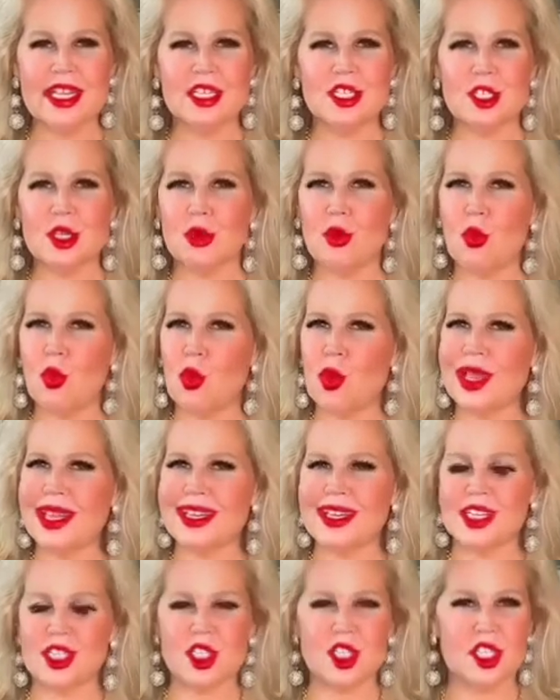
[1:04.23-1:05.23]
to
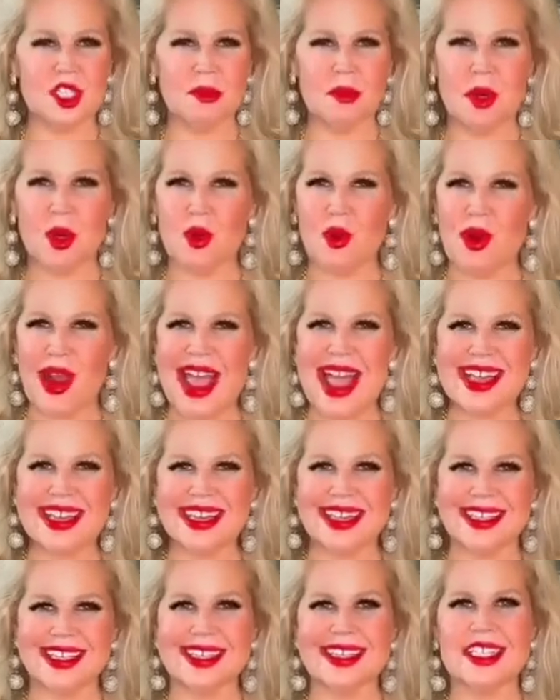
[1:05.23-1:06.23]
witness the
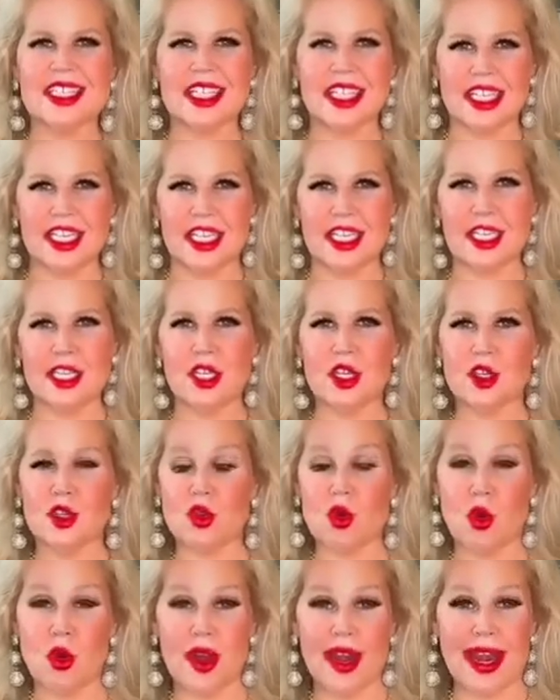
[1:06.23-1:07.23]
miraculous in
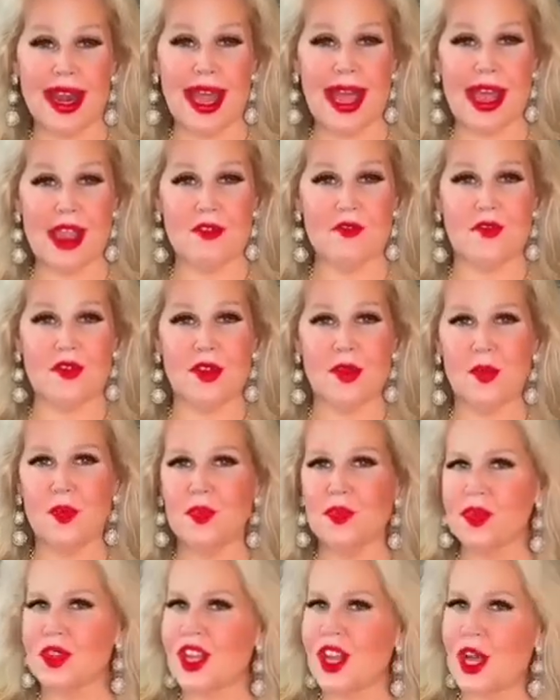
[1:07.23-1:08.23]
your life.
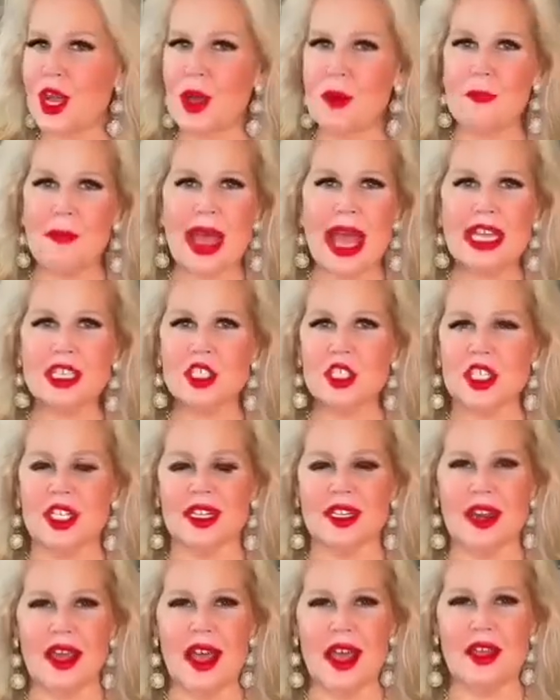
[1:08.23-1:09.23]
Imagine a
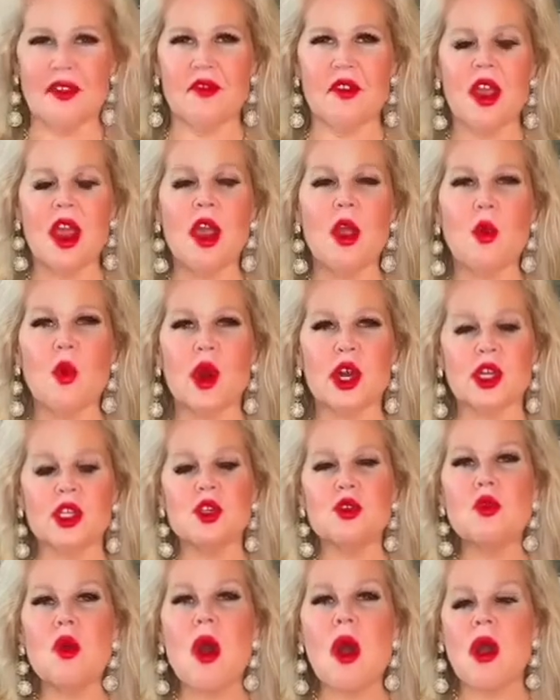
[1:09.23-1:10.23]
life where
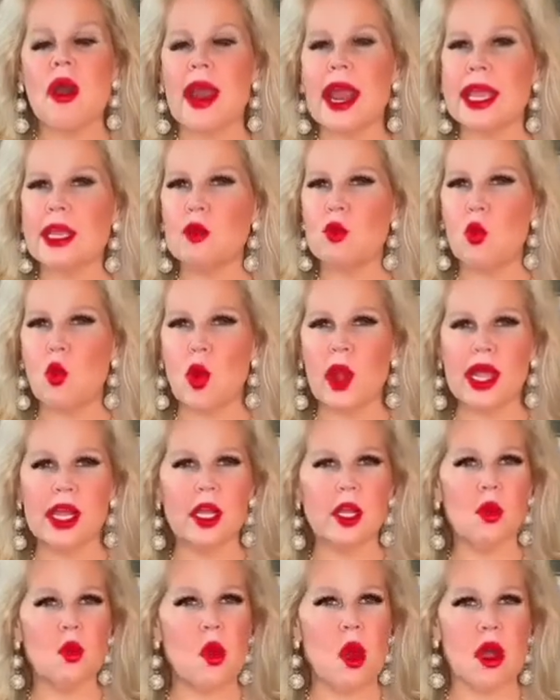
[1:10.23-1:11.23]
you are a
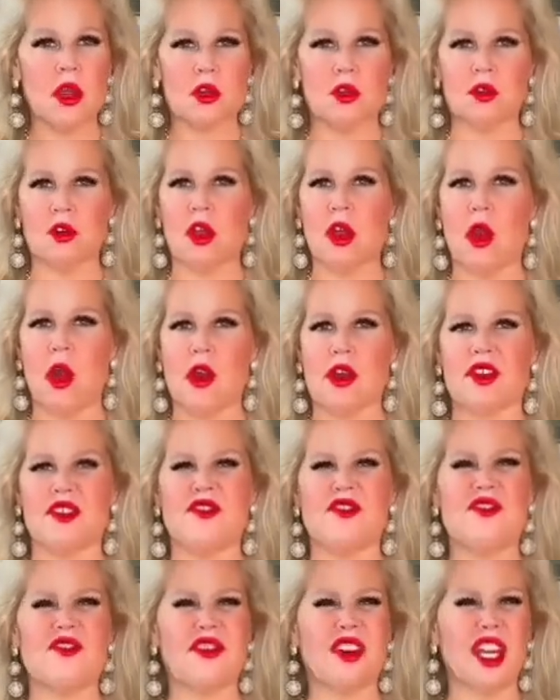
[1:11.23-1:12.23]
well watered garden
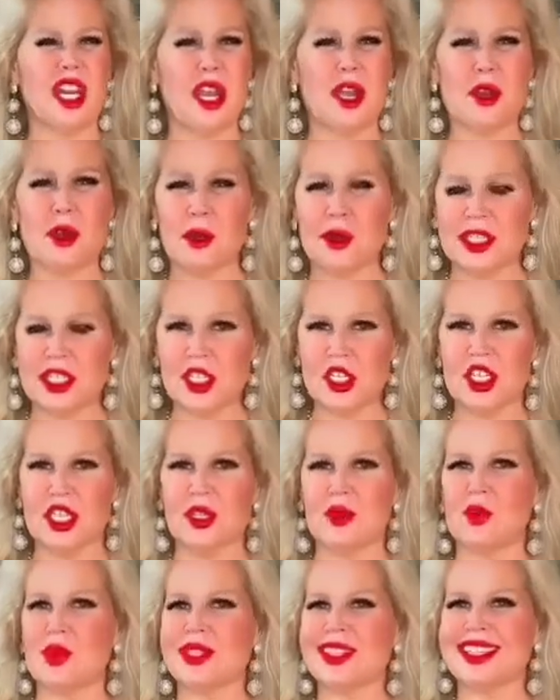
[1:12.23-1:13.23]

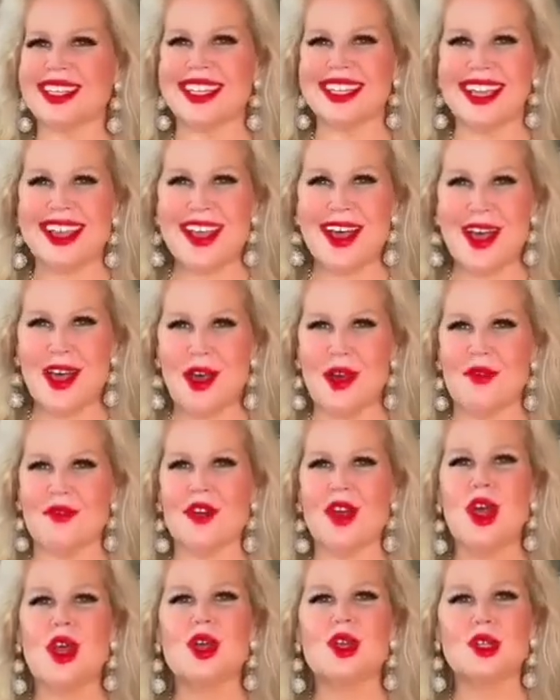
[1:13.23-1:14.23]
flourishing with love,
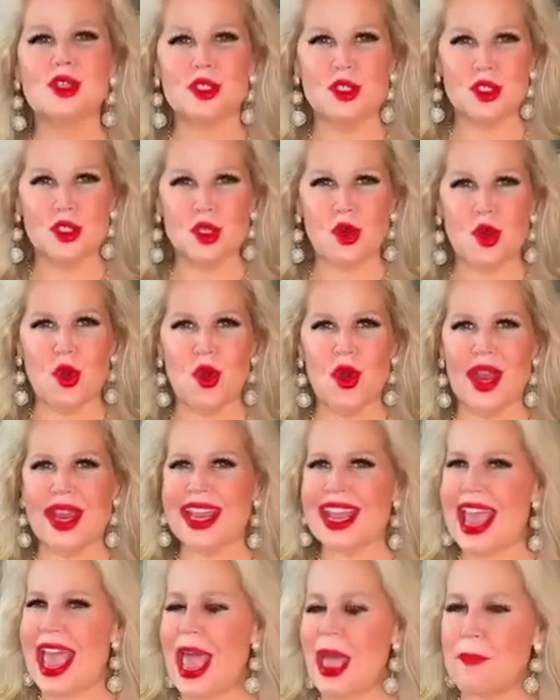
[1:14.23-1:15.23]
joy,
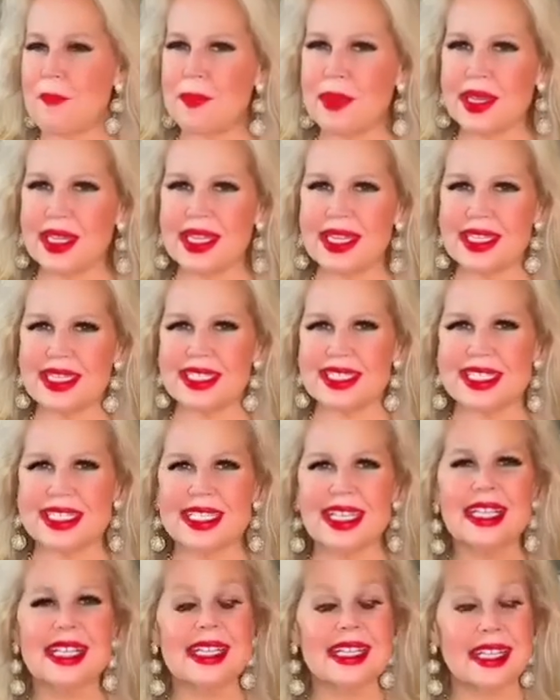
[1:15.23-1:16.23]
and peace.
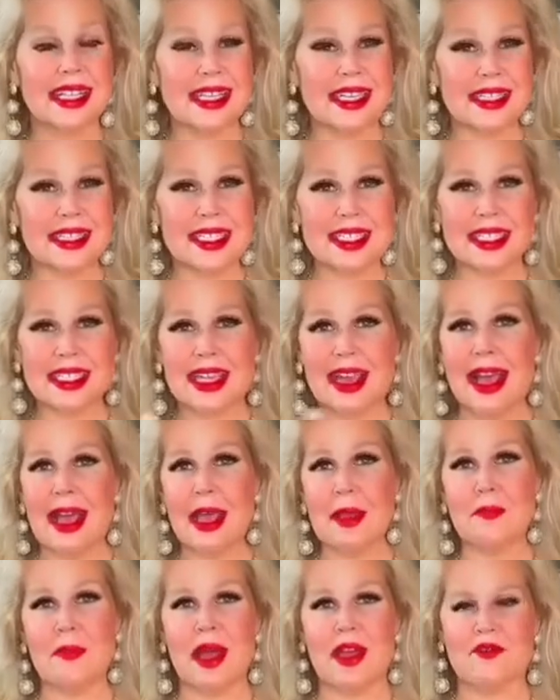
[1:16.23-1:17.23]
It's
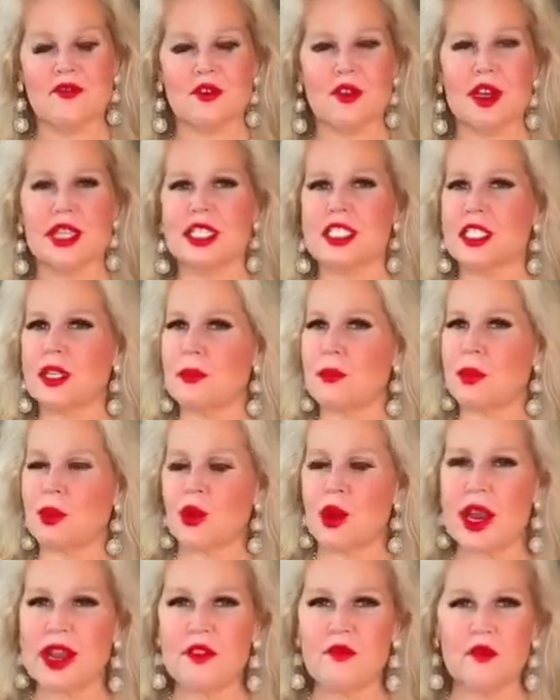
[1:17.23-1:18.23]
time, my friend, to
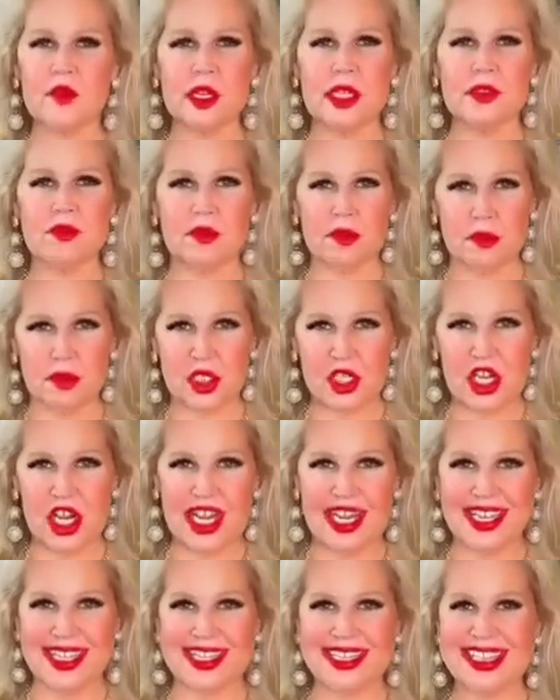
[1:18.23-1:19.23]
break free from
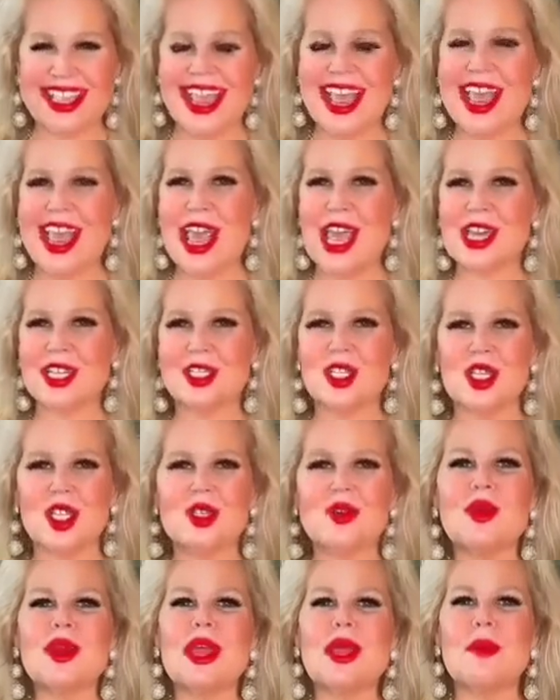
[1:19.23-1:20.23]
chains and
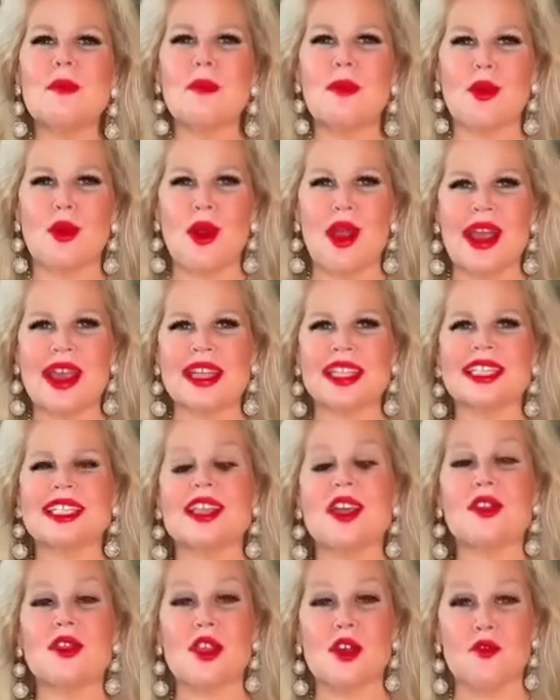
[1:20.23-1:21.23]
to embrace
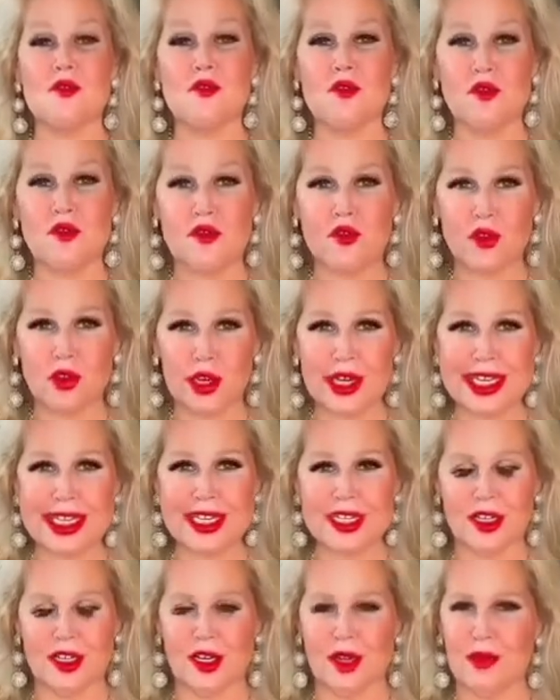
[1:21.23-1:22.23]
the
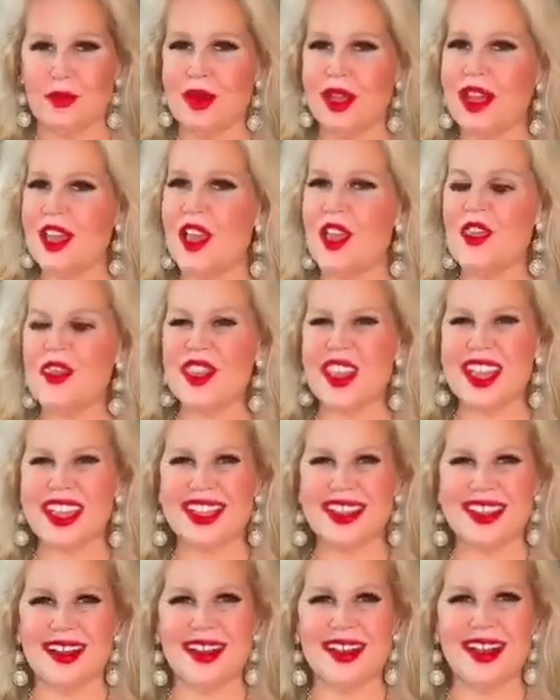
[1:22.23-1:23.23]
freedom that
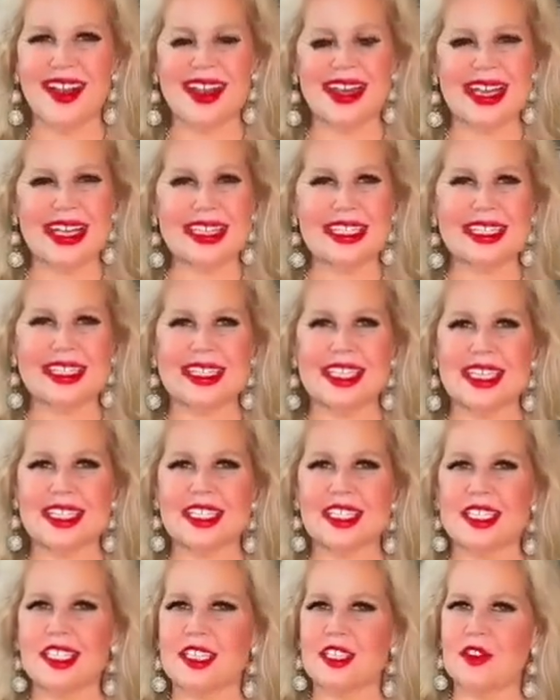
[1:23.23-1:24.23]
God has
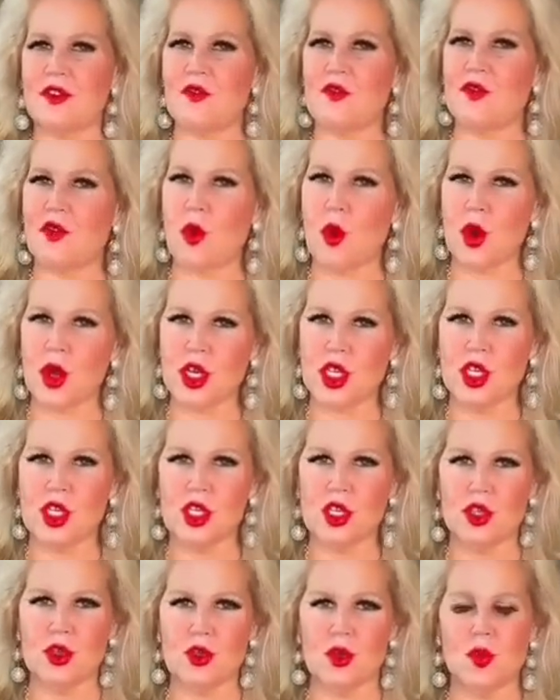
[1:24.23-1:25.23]
destined for
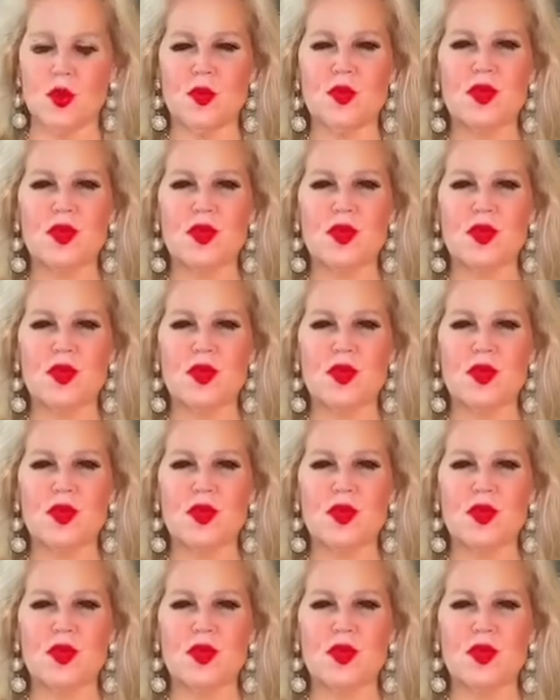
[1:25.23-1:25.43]
you.